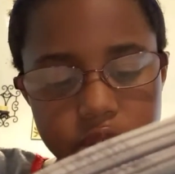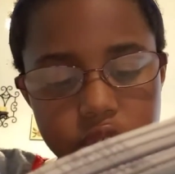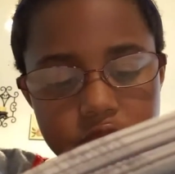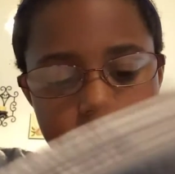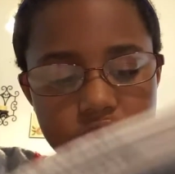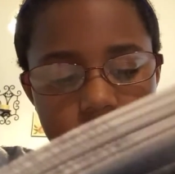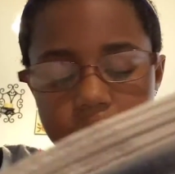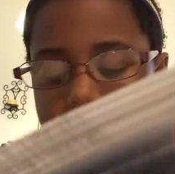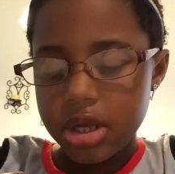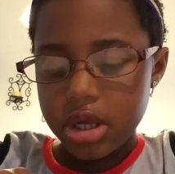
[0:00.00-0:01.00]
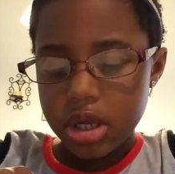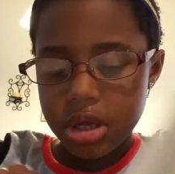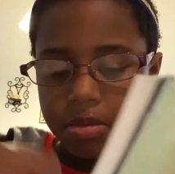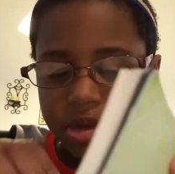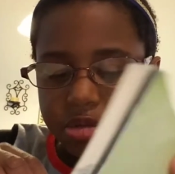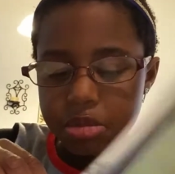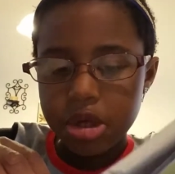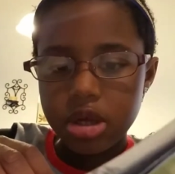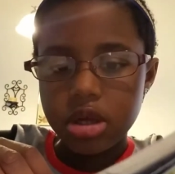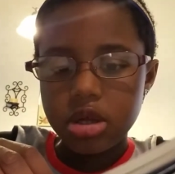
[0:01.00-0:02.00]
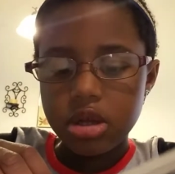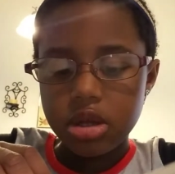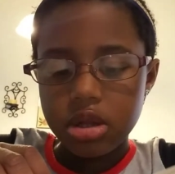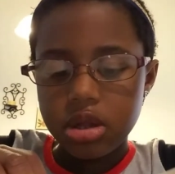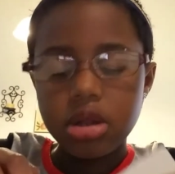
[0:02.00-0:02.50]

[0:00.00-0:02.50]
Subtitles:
she exclaimed. It must be the